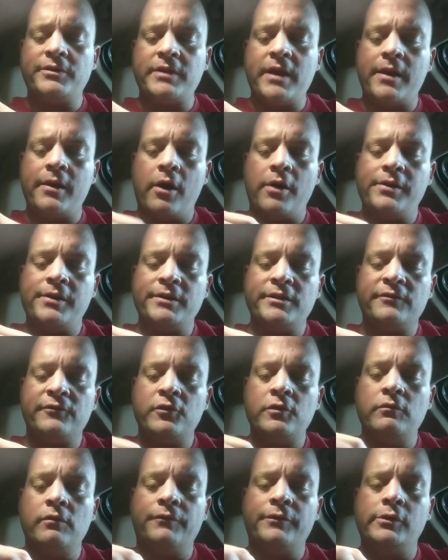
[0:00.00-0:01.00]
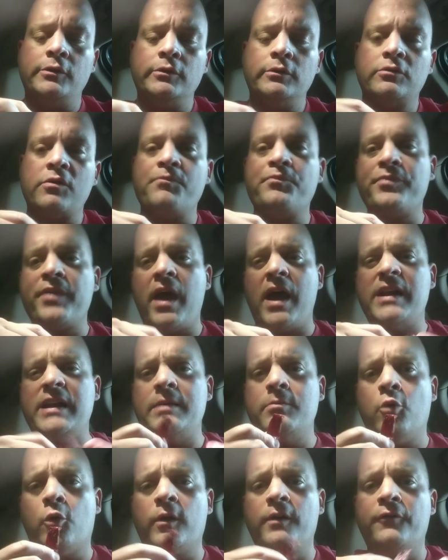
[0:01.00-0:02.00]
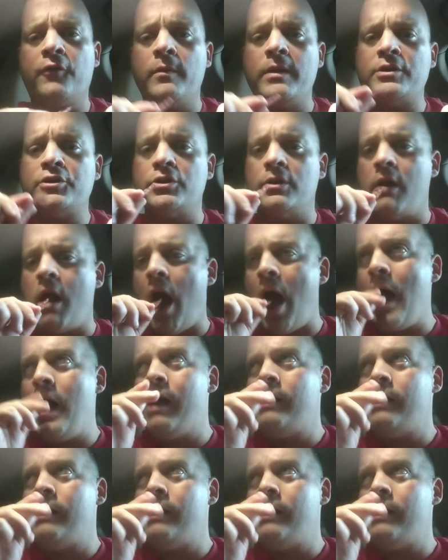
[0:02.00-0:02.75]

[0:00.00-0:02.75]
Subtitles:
would say on his food reviews, I need more information.